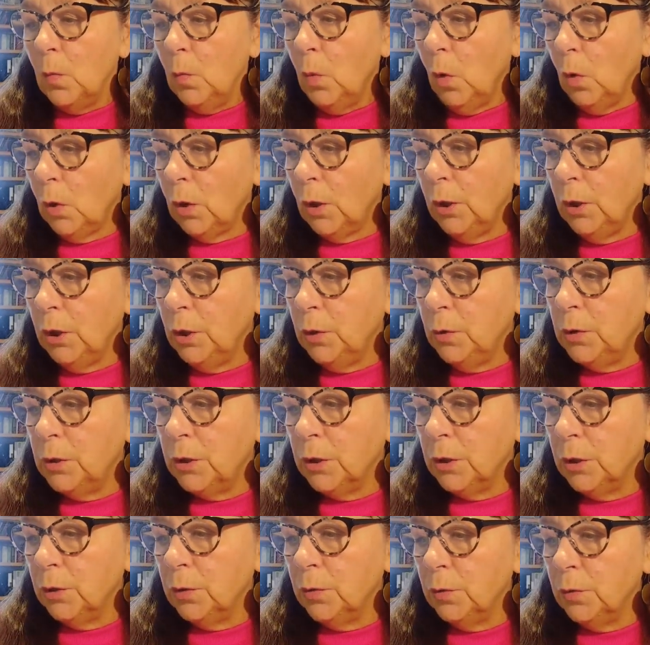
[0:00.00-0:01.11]
What can you
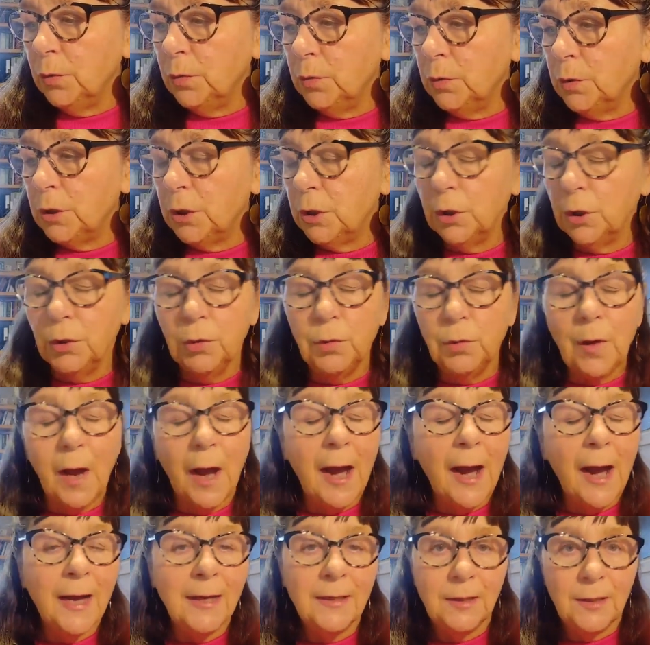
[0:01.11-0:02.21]
do to
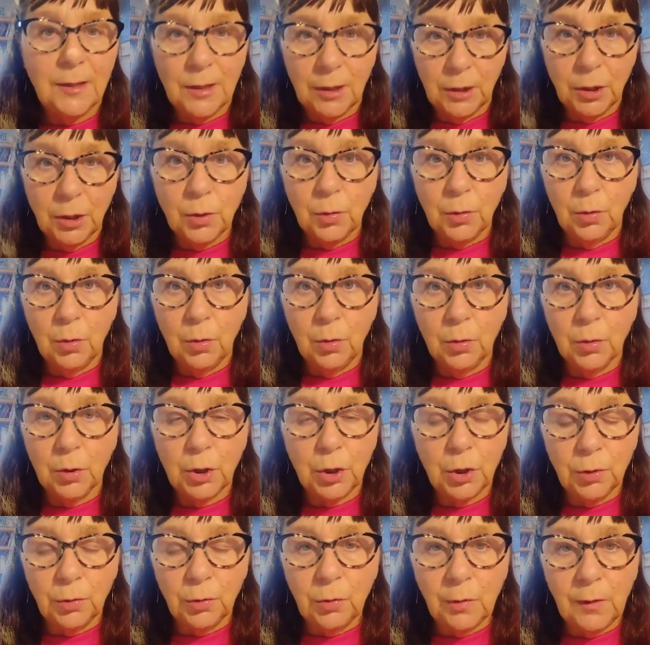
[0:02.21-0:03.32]
add to your
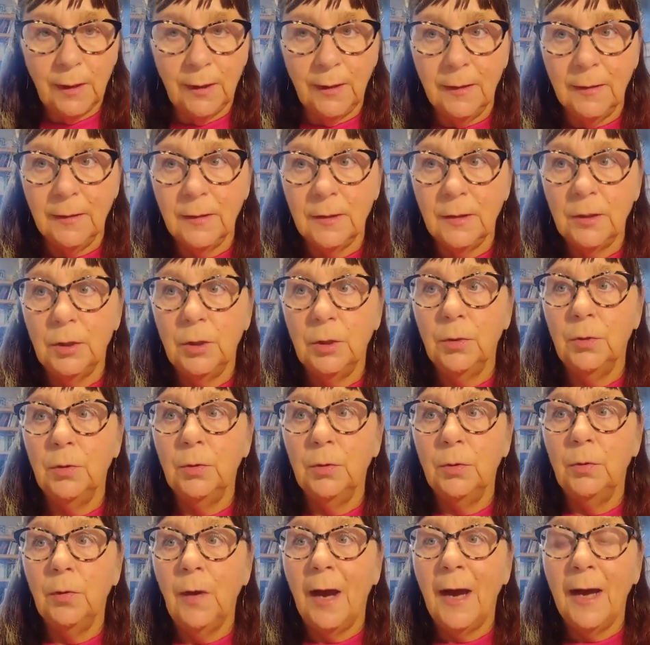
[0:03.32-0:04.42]
toolkit,
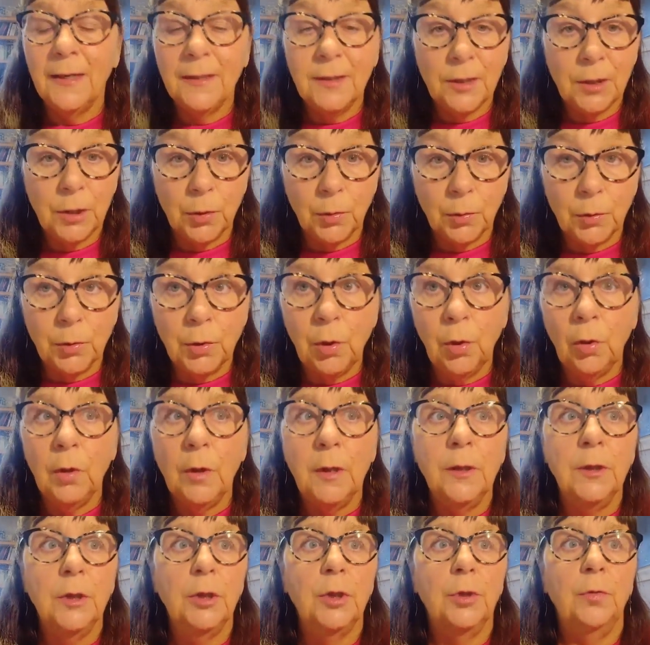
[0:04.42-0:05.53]
to add to your
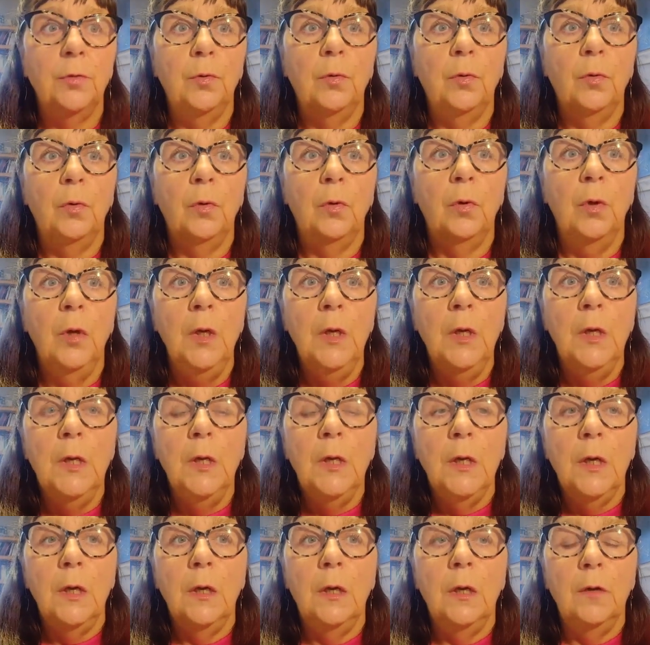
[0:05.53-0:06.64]
knowledge, or
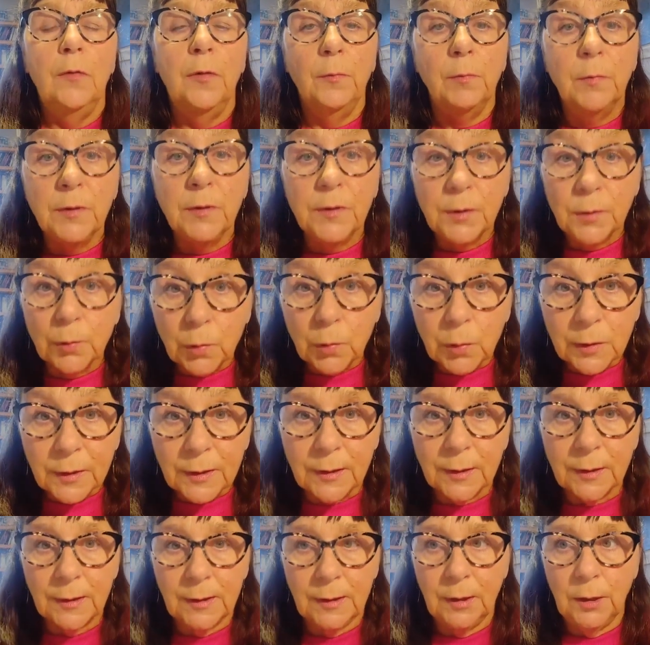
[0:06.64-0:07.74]
the
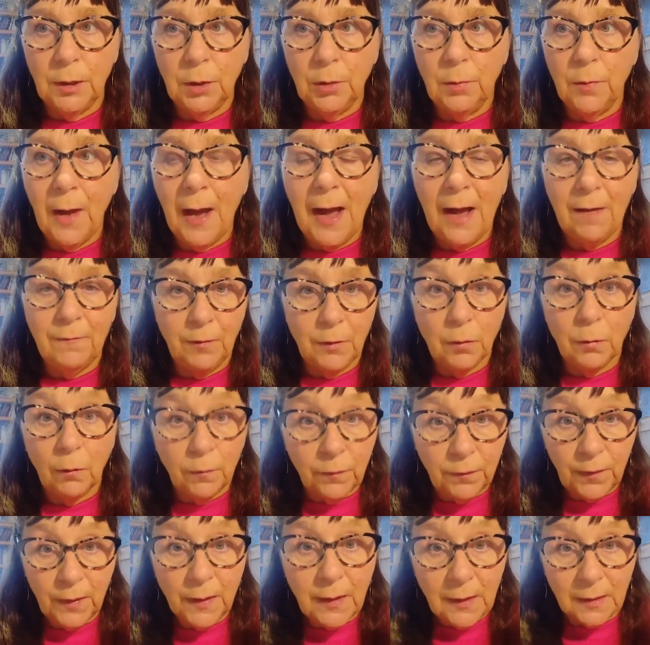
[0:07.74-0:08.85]
resources that you have at your
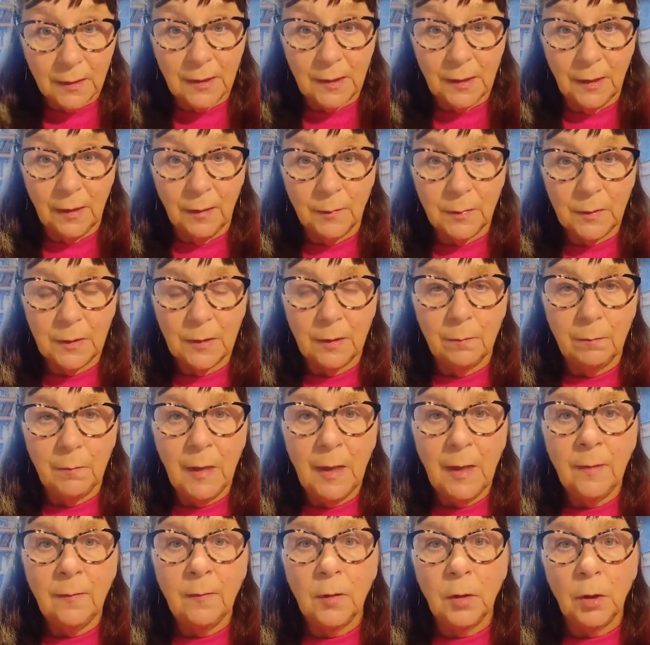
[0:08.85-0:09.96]
fingertips that
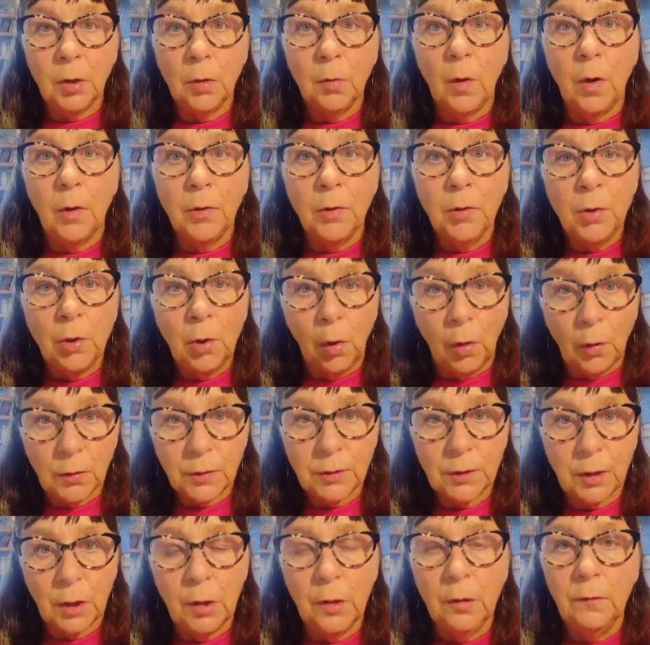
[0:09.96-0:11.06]
mean that you are
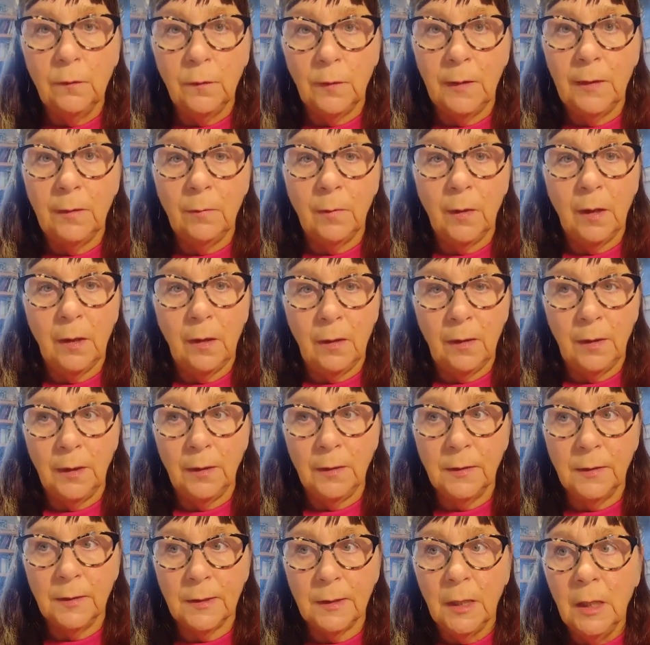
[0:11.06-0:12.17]
not overly
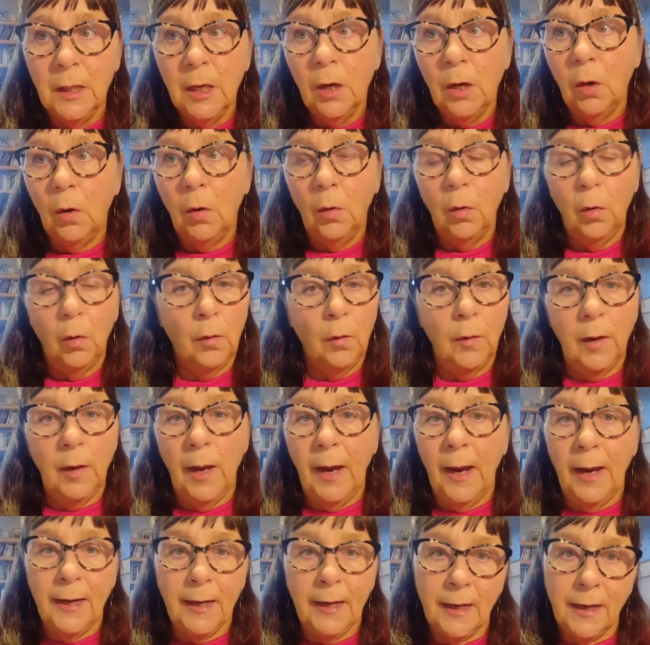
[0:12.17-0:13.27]
reliant on
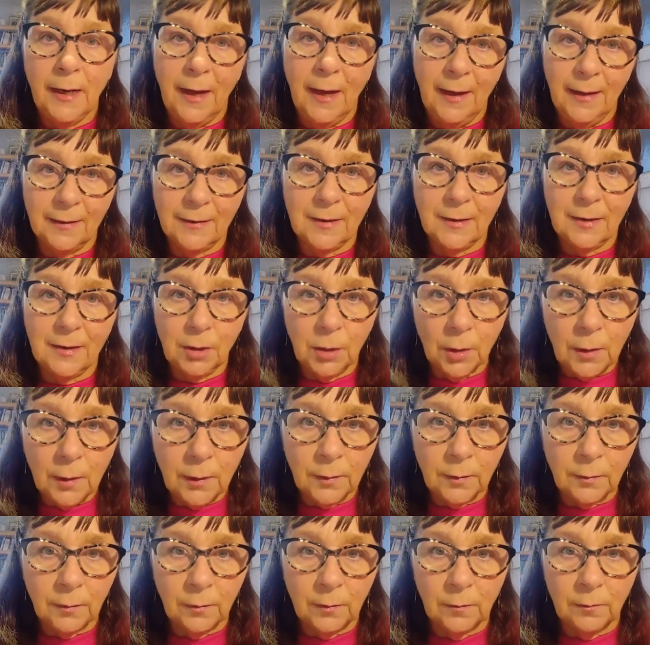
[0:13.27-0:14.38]
any
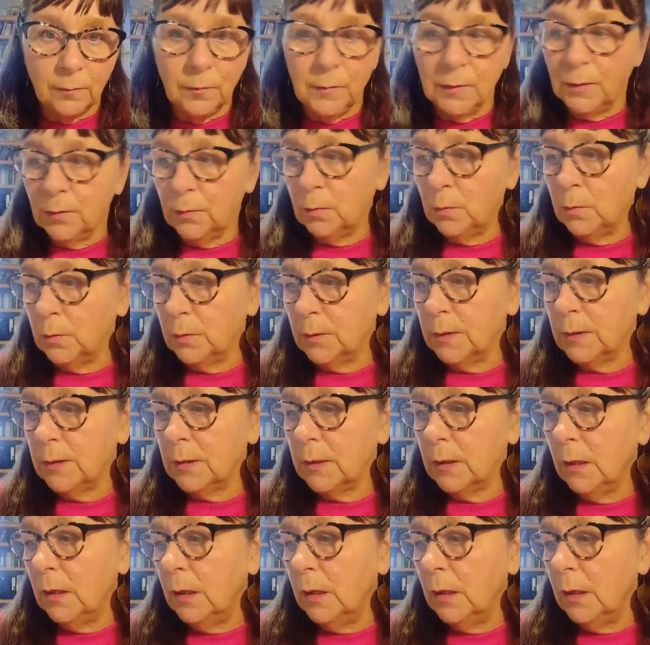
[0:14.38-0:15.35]
external resource?